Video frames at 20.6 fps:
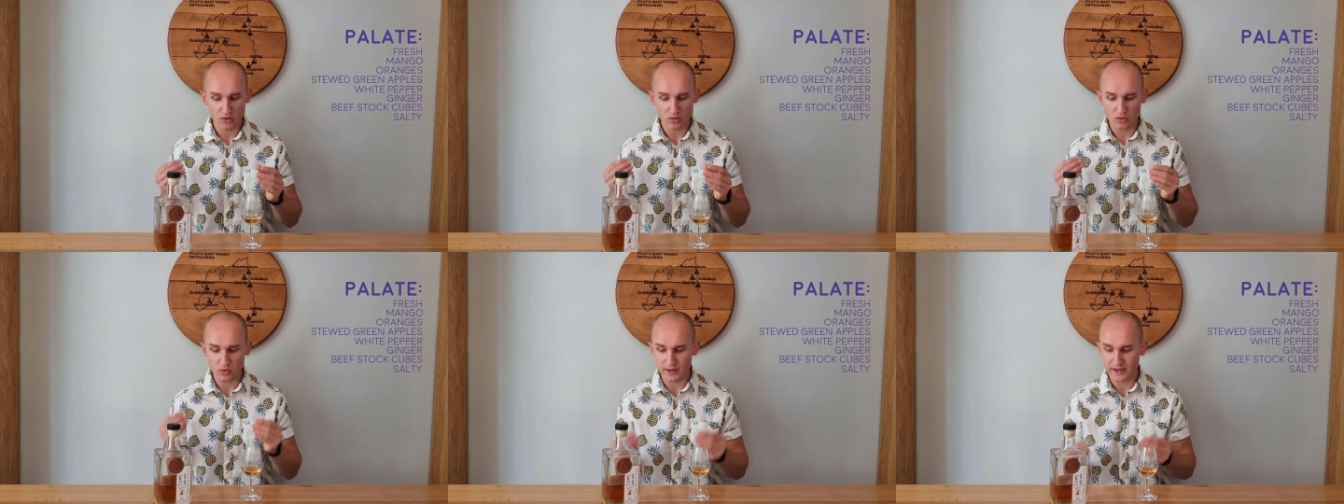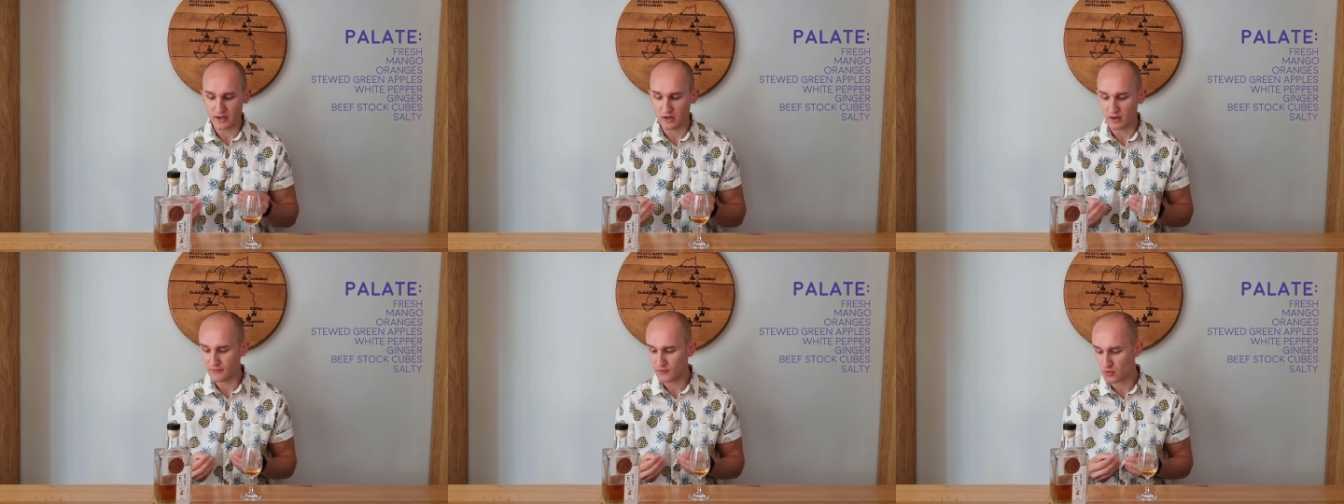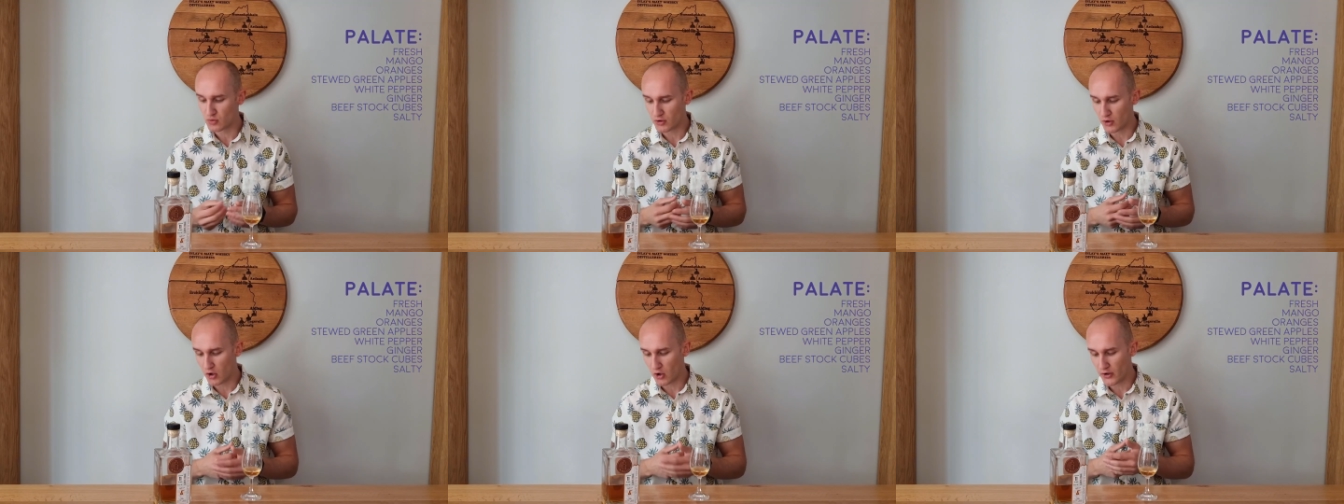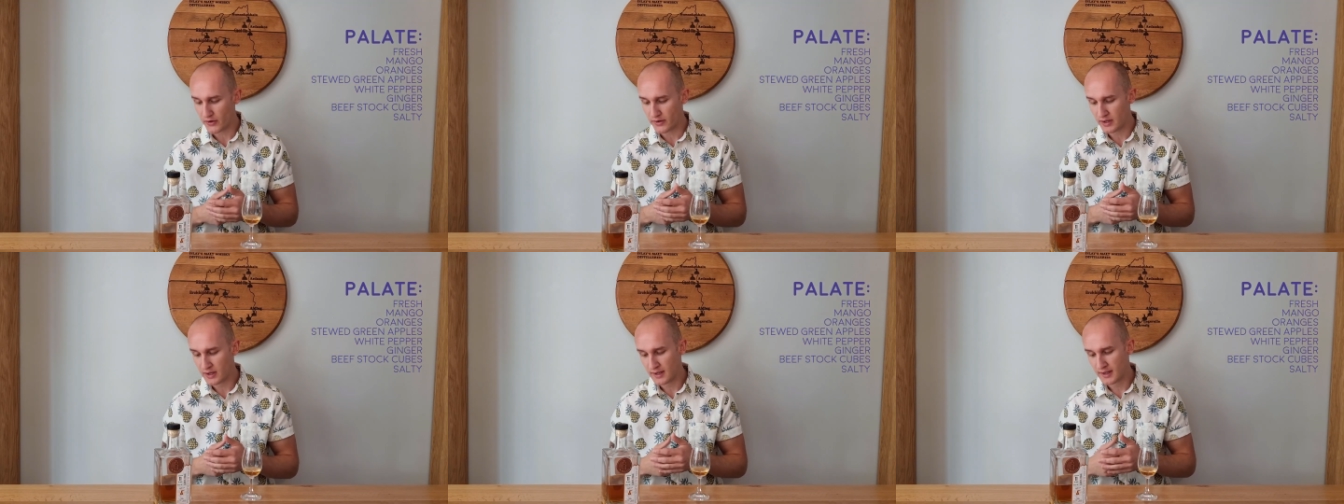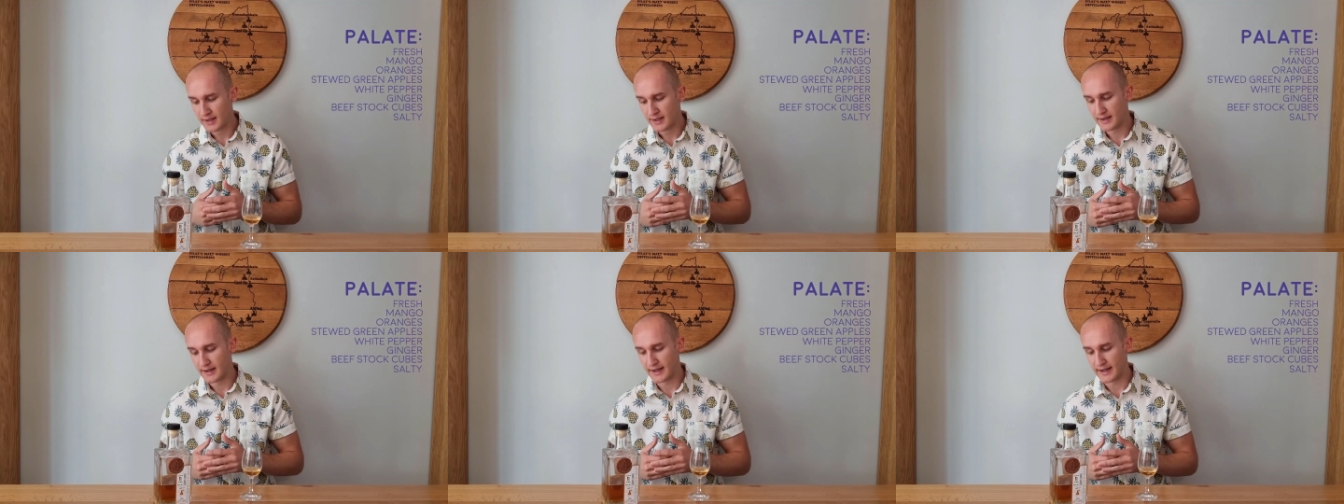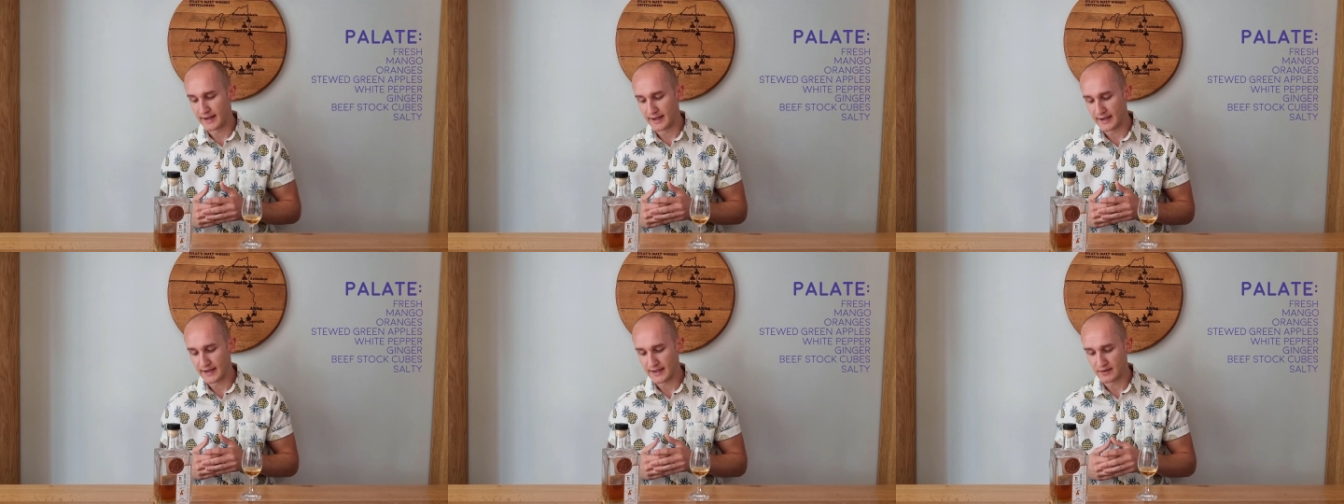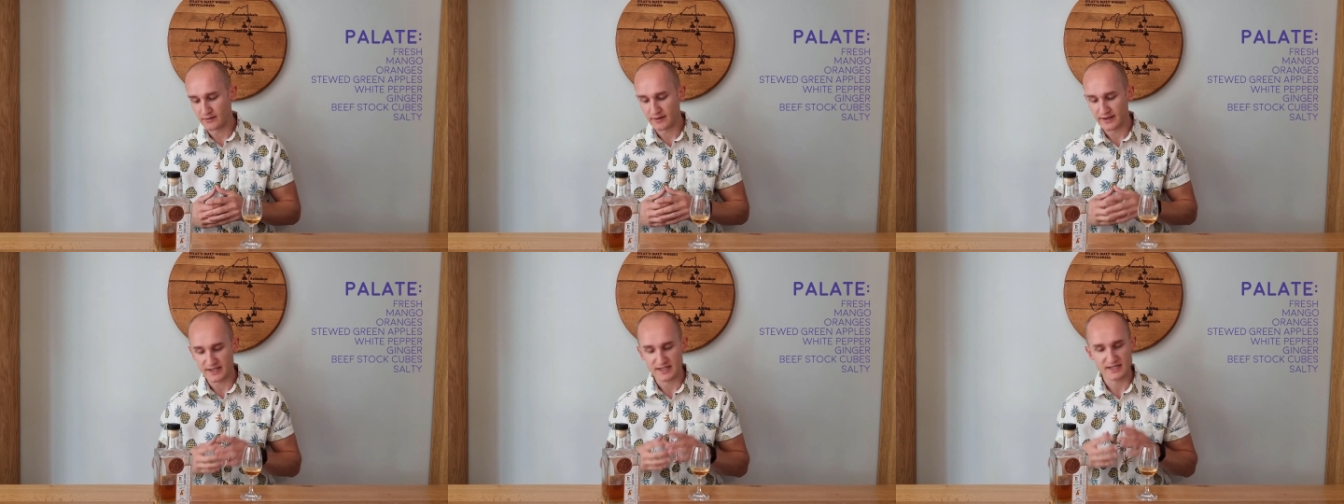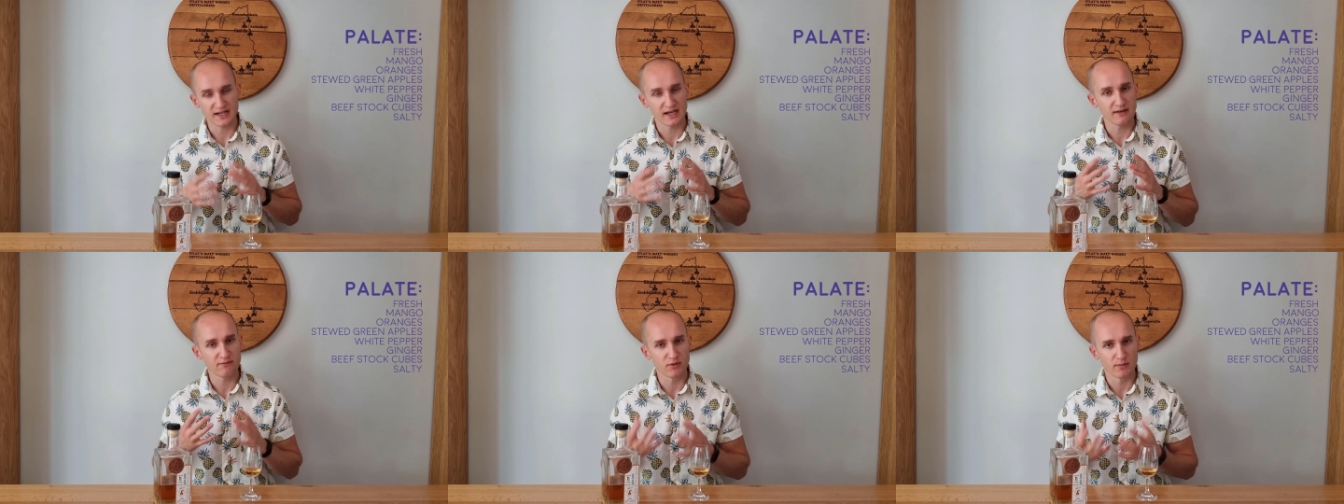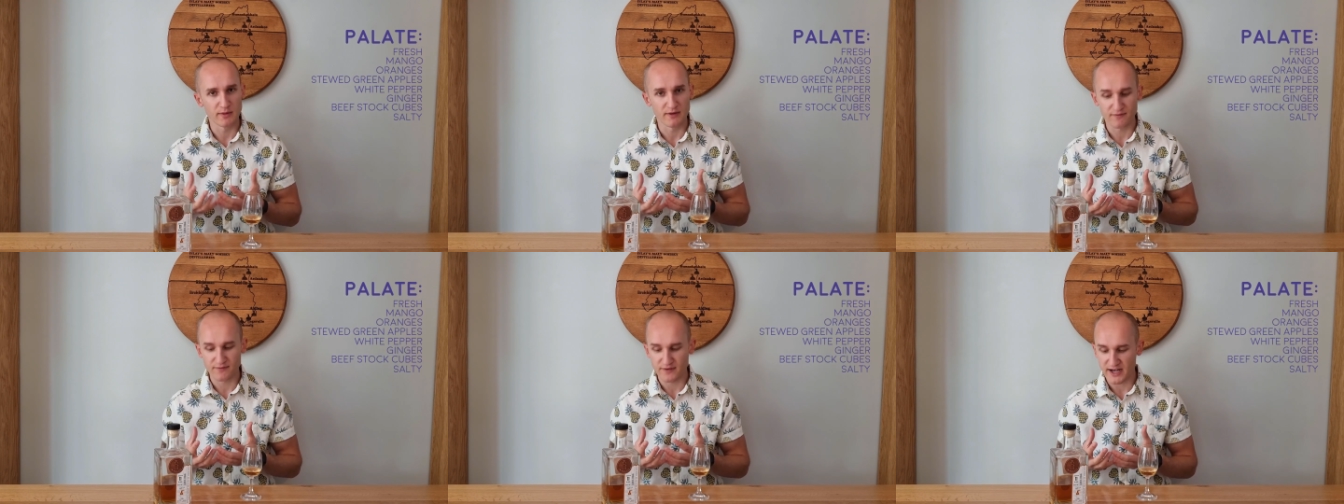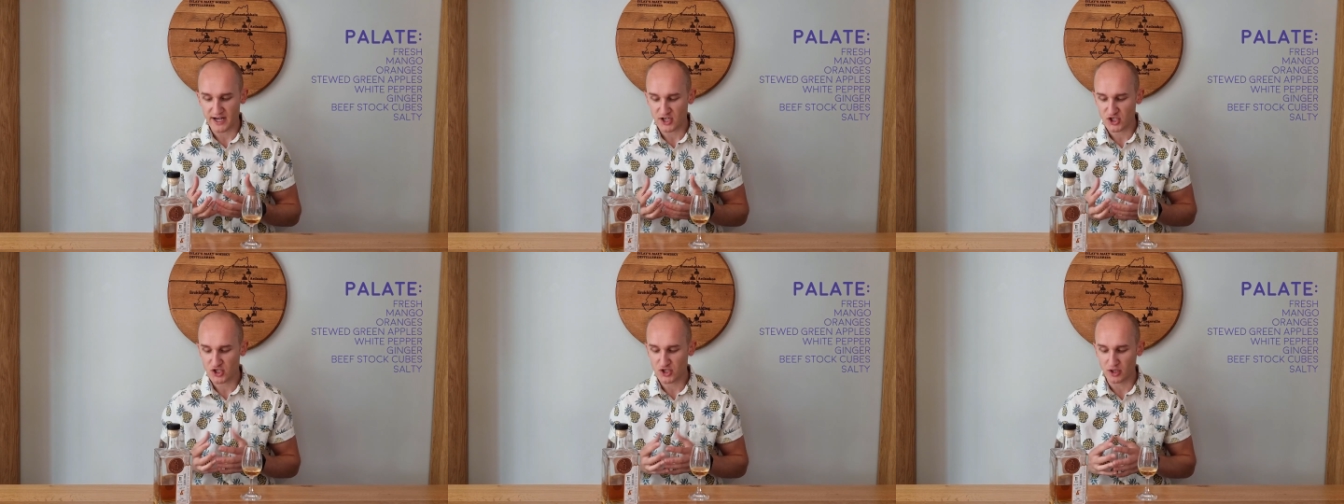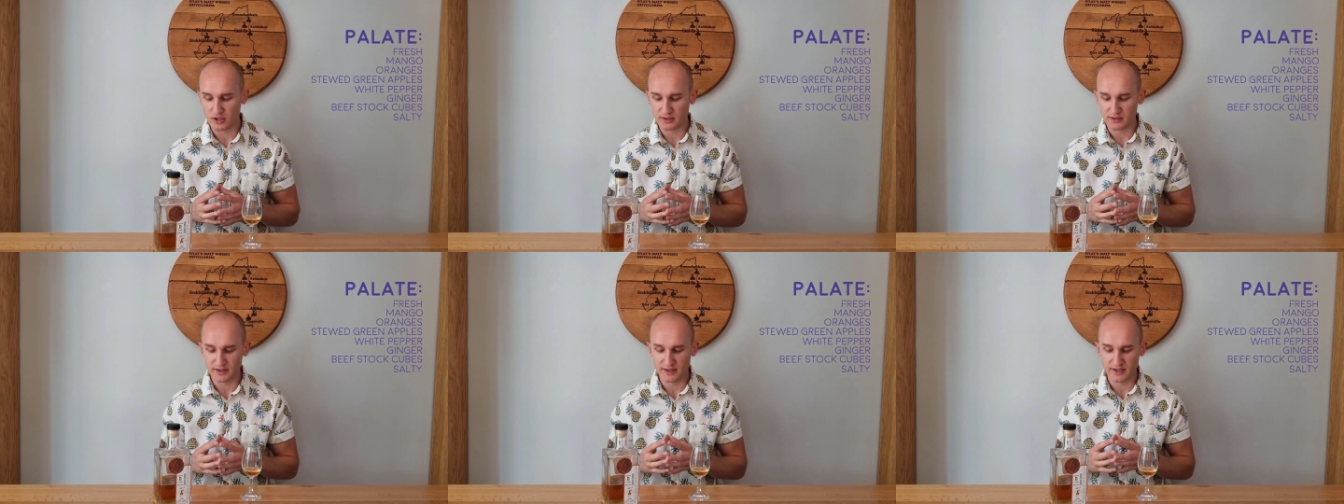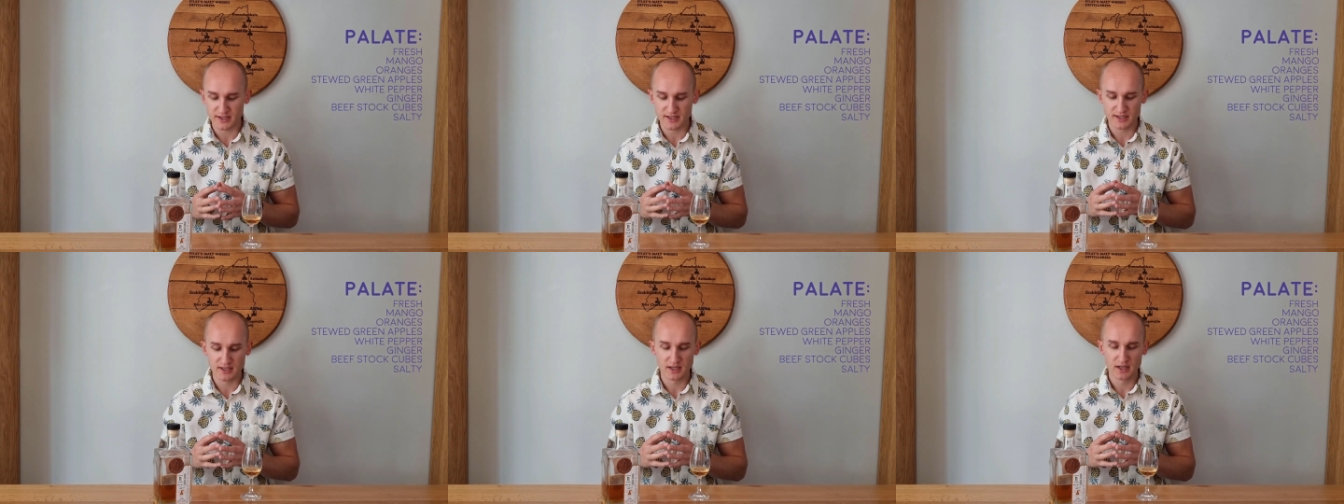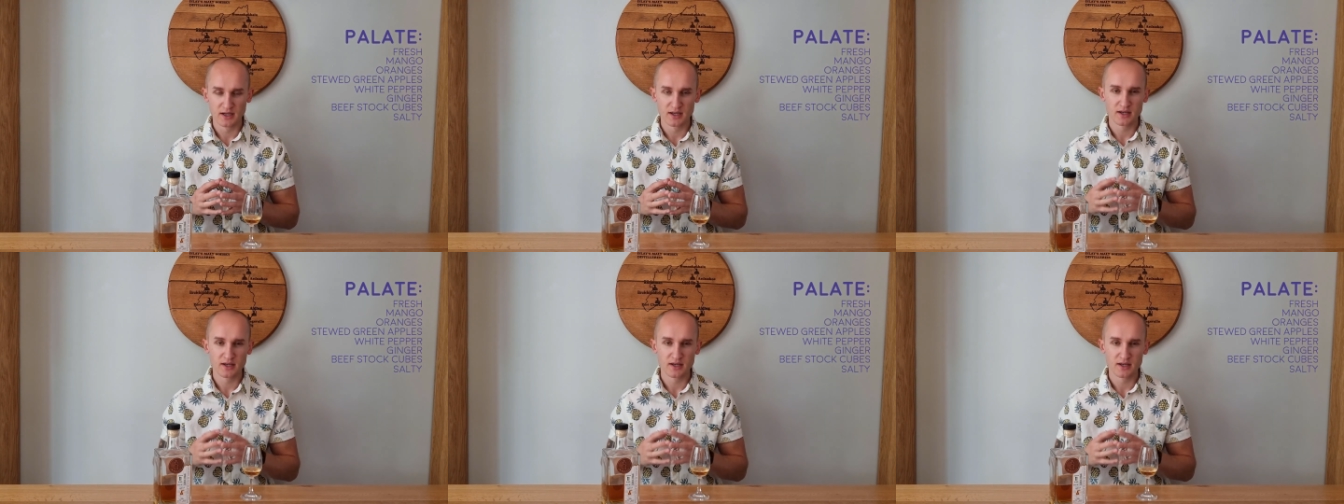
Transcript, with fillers: quite enough going on. Uh, like I said, from the fresh youngness,